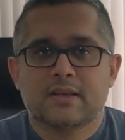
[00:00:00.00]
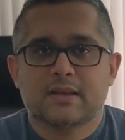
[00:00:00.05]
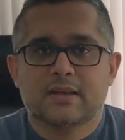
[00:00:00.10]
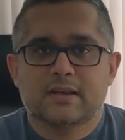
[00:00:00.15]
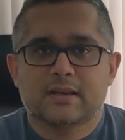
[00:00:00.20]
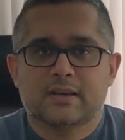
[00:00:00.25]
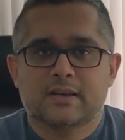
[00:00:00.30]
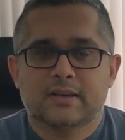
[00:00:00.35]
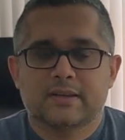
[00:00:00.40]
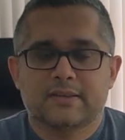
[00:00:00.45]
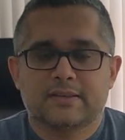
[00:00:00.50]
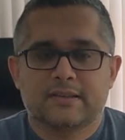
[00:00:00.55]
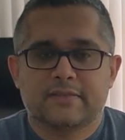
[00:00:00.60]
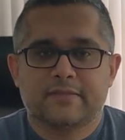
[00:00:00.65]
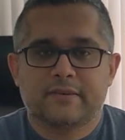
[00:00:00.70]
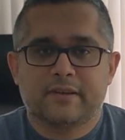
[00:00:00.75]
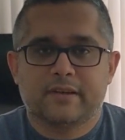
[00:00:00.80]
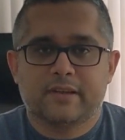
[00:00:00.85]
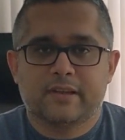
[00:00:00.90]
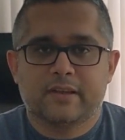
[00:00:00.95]

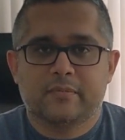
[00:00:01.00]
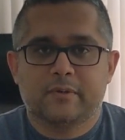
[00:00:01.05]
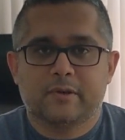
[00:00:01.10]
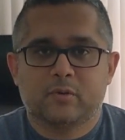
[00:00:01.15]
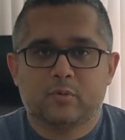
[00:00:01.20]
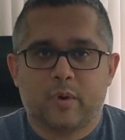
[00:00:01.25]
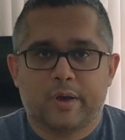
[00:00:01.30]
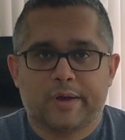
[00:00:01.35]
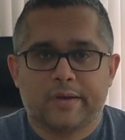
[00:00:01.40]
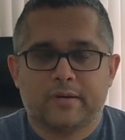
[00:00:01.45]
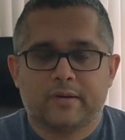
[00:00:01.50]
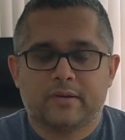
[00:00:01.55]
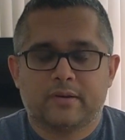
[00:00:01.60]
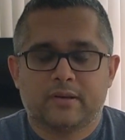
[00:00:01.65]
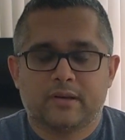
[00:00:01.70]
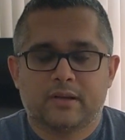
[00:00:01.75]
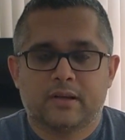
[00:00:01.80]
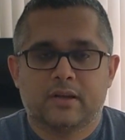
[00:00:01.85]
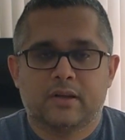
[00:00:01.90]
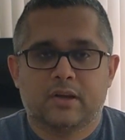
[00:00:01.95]
definitely a little bit quieter
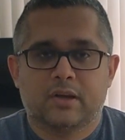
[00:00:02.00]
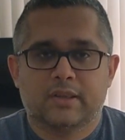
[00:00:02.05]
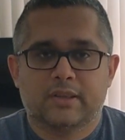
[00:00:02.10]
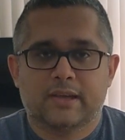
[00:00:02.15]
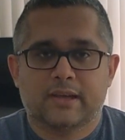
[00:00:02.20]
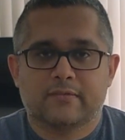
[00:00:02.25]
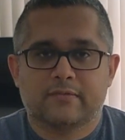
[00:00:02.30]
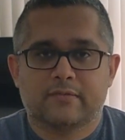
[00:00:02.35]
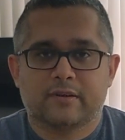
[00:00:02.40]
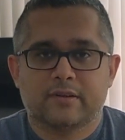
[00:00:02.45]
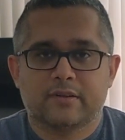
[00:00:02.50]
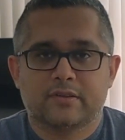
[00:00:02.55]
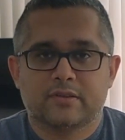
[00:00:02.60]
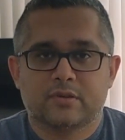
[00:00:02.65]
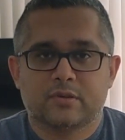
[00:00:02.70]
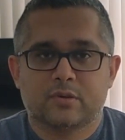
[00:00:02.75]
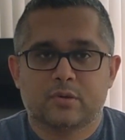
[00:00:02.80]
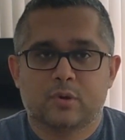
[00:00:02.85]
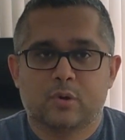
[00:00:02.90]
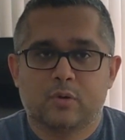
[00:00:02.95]
on that front.
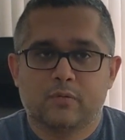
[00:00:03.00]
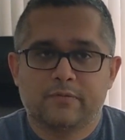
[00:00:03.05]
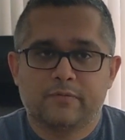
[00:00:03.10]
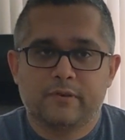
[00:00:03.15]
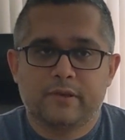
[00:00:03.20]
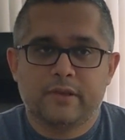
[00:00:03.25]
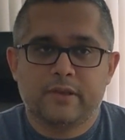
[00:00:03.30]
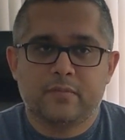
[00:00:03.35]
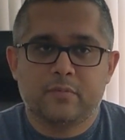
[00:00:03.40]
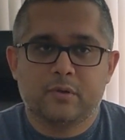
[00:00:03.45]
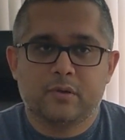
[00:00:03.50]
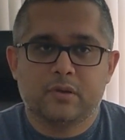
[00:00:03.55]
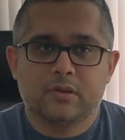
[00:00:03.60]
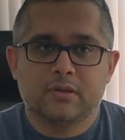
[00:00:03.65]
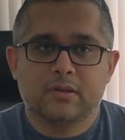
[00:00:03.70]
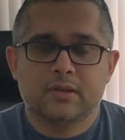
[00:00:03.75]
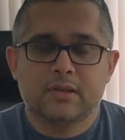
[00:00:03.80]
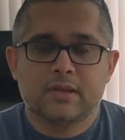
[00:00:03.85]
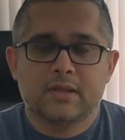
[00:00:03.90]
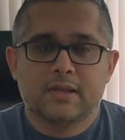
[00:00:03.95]
So hopefully
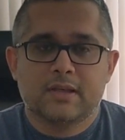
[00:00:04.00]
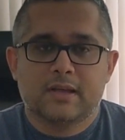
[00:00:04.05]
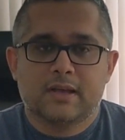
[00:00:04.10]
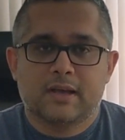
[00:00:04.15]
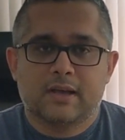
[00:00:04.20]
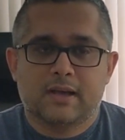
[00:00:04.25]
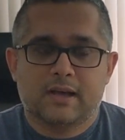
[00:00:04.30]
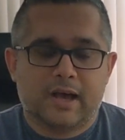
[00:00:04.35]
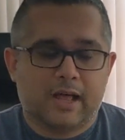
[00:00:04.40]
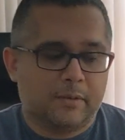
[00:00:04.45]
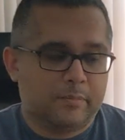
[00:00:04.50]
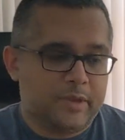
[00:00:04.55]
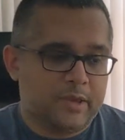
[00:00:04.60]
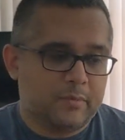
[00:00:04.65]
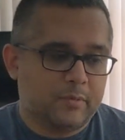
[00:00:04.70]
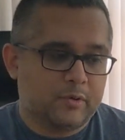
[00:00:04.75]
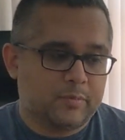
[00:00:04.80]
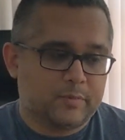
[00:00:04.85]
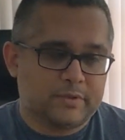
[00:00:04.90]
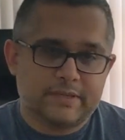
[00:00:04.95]
I'll be
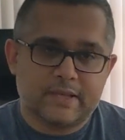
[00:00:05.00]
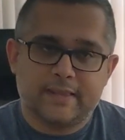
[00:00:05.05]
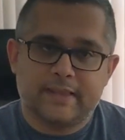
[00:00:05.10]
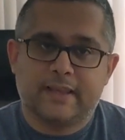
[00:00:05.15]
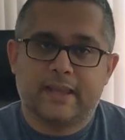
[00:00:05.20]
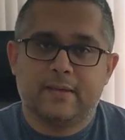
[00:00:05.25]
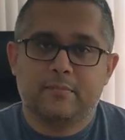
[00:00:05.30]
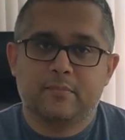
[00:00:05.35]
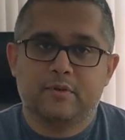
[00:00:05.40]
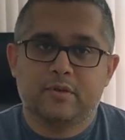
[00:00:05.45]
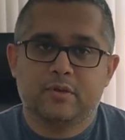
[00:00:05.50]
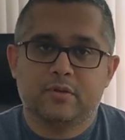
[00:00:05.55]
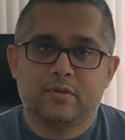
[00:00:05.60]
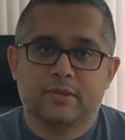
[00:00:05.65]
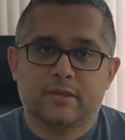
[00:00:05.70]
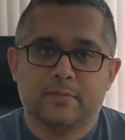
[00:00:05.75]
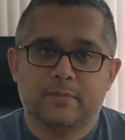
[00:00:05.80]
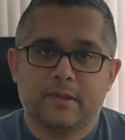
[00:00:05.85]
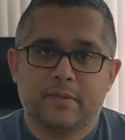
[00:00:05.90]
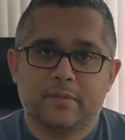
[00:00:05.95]
able to present the game to
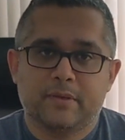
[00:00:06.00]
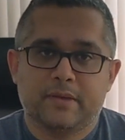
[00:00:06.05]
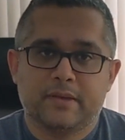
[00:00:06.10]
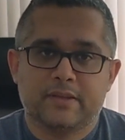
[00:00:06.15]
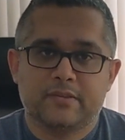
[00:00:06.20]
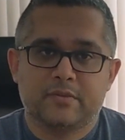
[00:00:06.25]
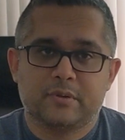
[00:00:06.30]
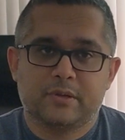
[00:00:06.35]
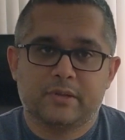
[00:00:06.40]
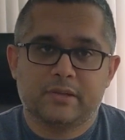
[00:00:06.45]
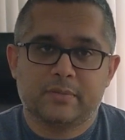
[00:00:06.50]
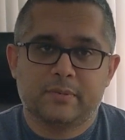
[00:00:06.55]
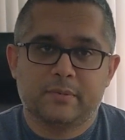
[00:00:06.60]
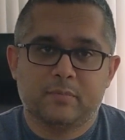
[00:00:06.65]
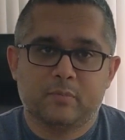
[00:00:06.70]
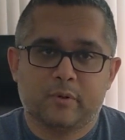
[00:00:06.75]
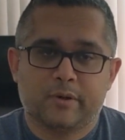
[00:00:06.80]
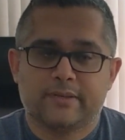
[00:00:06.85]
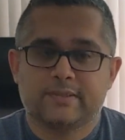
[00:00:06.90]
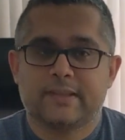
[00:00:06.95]
you that maybe gets you a little
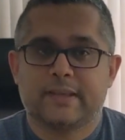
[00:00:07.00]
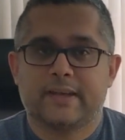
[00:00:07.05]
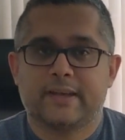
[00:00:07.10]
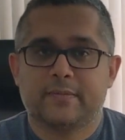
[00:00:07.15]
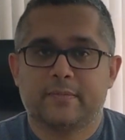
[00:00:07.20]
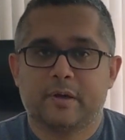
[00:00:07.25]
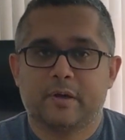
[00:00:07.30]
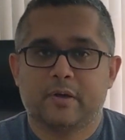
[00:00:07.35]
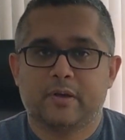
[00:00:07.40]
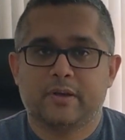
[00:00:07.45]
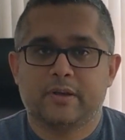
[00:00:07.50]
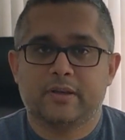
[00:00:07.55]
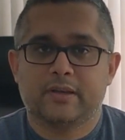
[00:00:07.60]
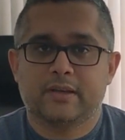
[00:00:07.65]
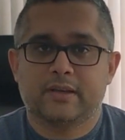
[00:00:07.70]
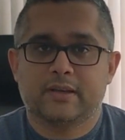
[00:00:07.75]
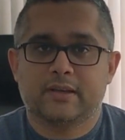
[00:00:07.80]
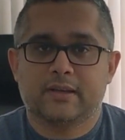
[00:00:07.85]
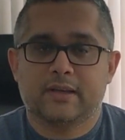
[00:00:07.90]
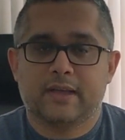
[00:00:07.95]
bit more excited about it.
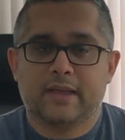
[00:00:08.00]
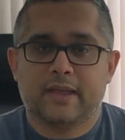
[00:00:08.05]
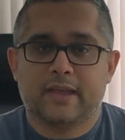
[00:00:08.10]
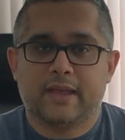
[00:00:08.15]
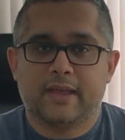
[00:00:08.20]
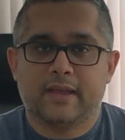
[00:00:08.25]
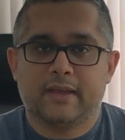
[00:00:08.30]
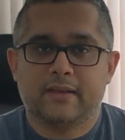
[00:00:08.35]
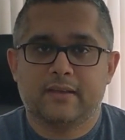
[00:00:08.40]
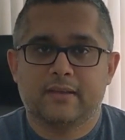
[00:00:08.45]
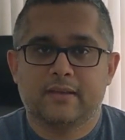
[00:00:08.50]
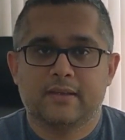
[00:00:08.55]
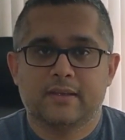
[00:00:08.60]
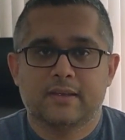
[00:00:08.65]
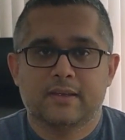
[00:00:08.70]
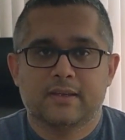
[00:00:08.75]
And